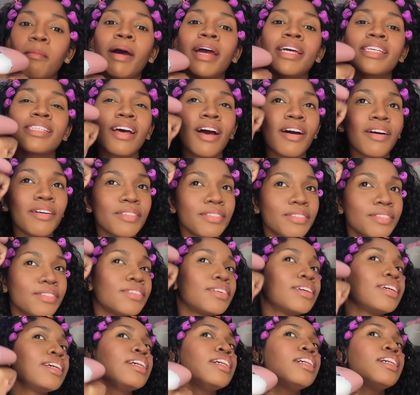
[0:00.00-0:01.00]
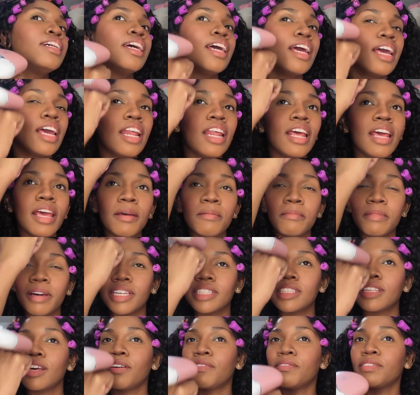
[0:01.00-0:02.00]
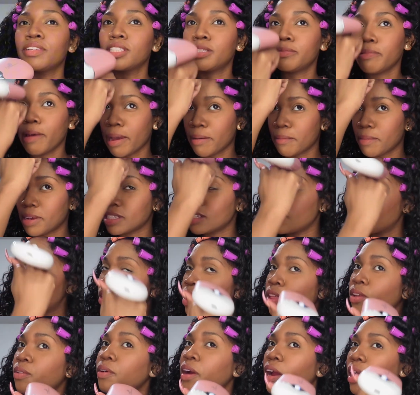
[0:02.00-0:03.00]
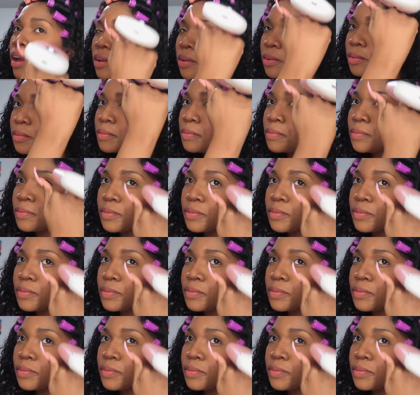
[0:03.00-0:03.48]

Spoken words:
myself and hit myself and smack myself all around.